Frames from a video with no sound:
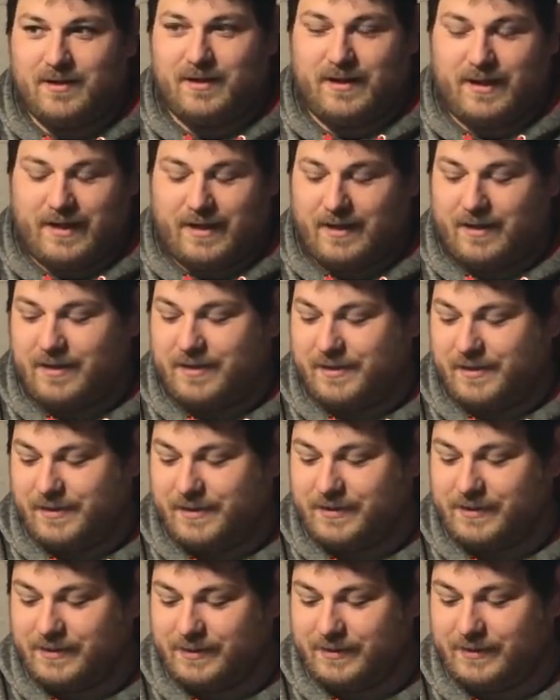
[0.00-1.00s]

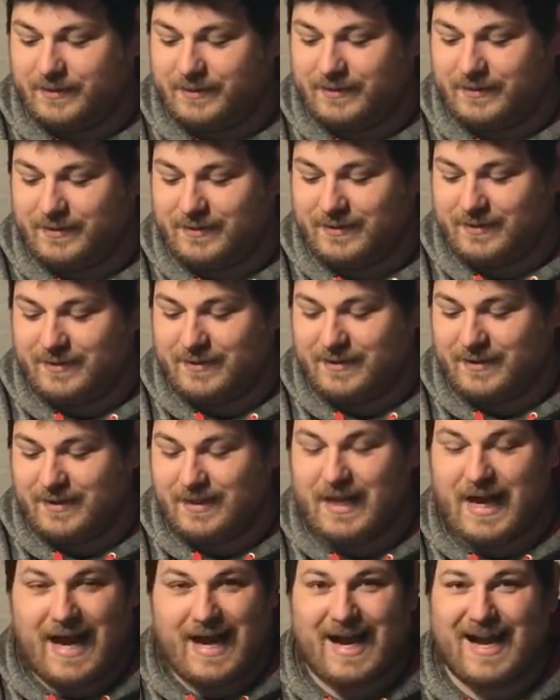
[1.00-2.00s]
Yeah.
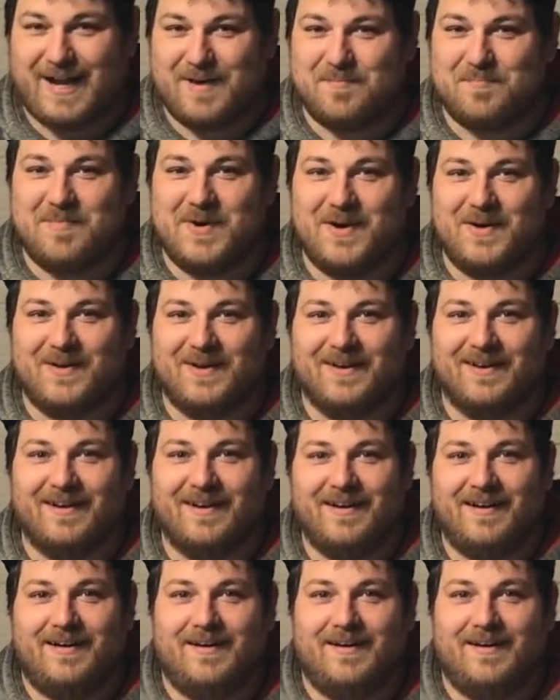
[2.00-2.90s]
I got a boner.